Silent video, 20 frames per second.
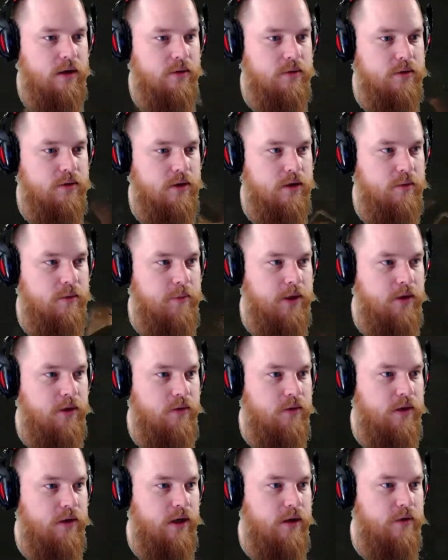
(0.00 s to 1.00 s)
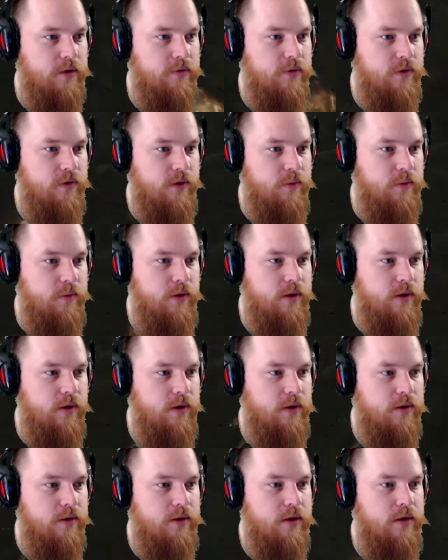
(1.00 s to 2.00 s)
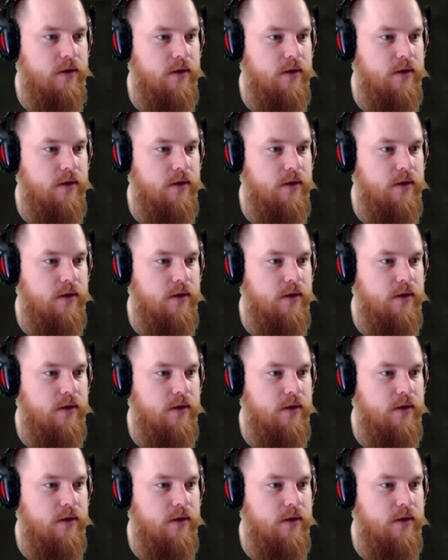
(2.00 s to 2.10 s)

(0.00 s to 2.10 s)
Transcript: I'm gonna be all careful and whatnot.